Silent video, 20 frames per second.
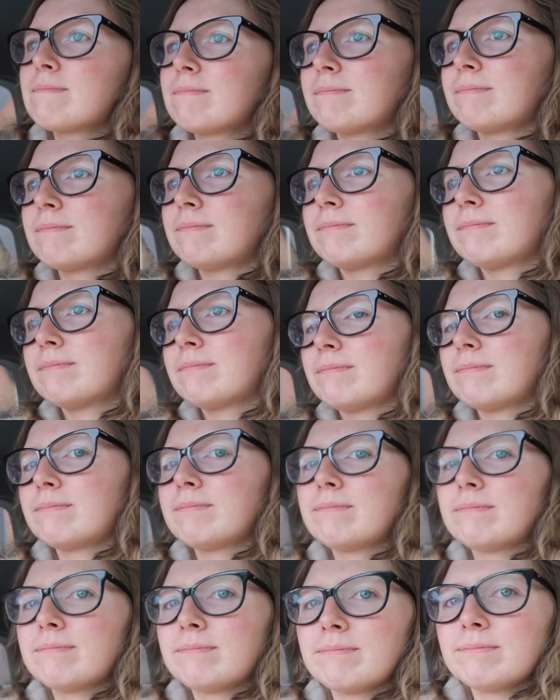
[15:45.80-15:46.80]

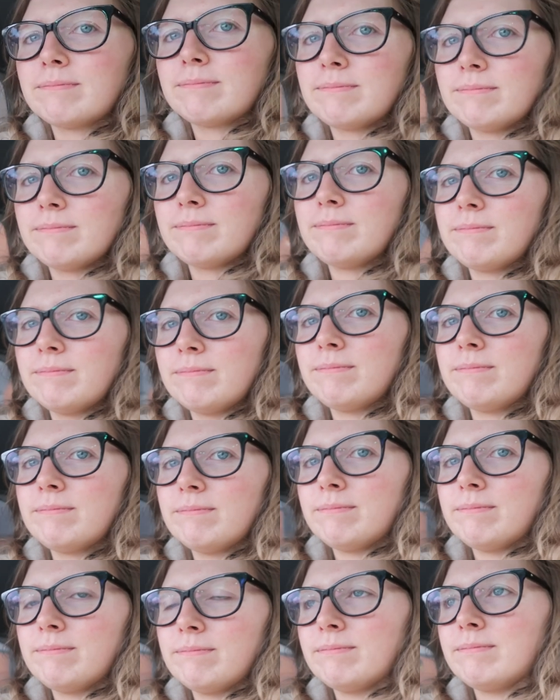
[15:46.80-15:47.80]

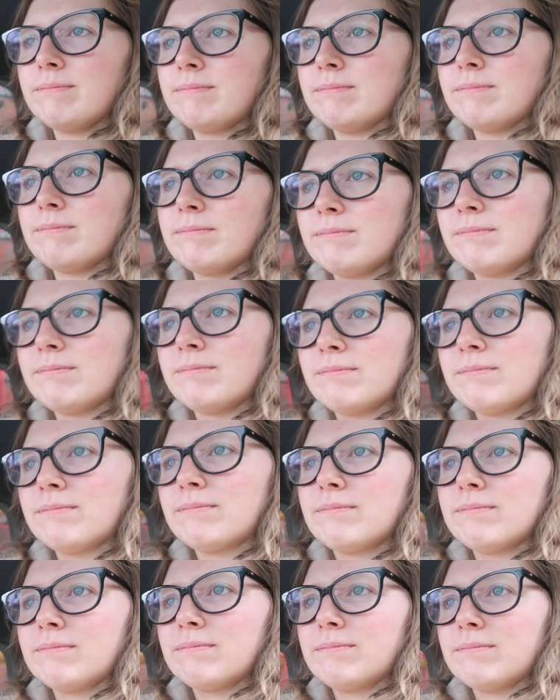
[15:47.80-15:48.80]

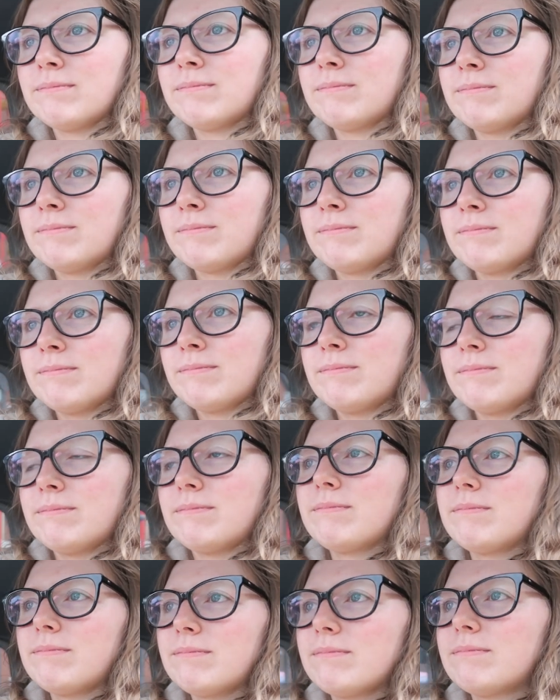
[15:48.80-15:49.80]

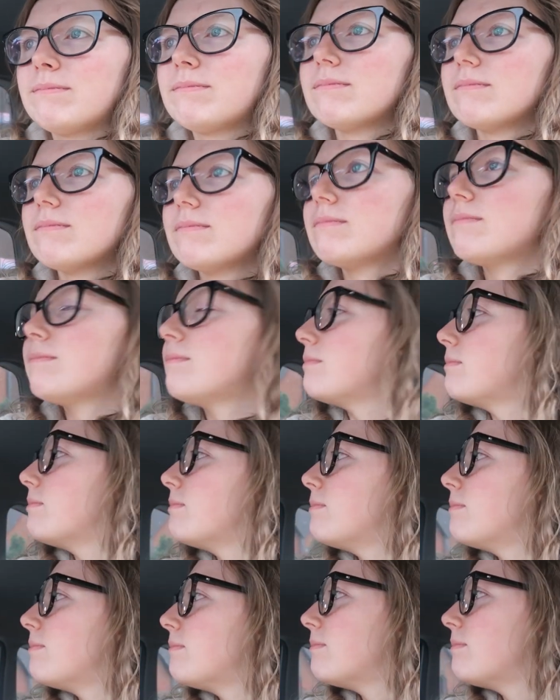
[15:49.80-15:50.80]

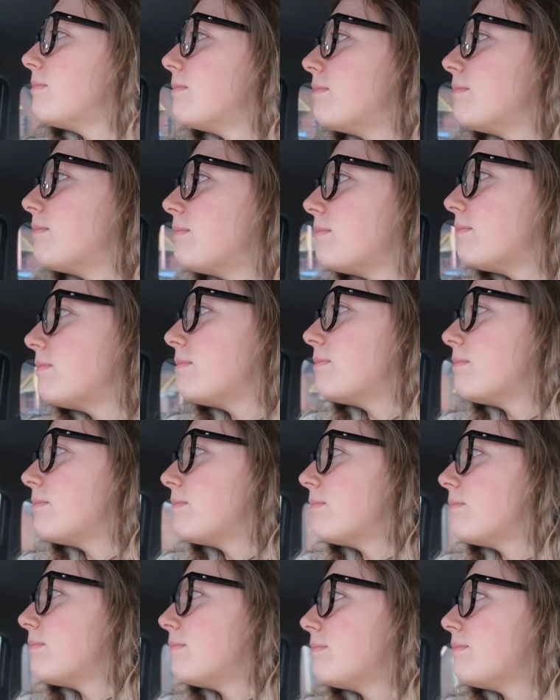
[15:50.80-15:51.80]

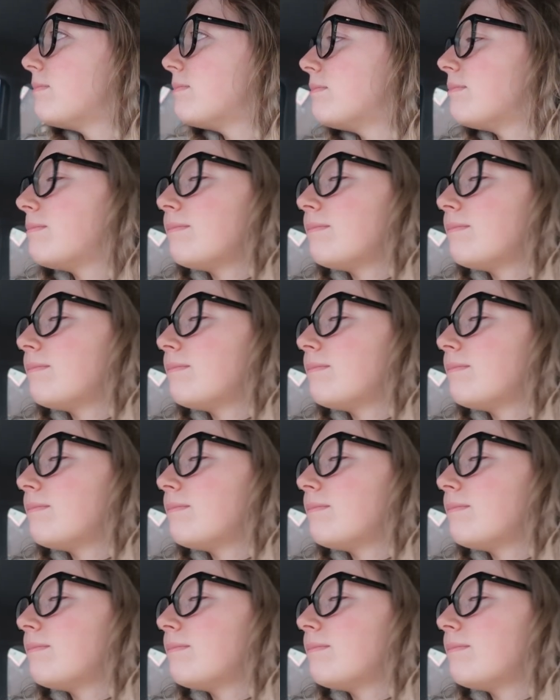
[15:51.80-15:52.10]
No words are spoken by the person on screen.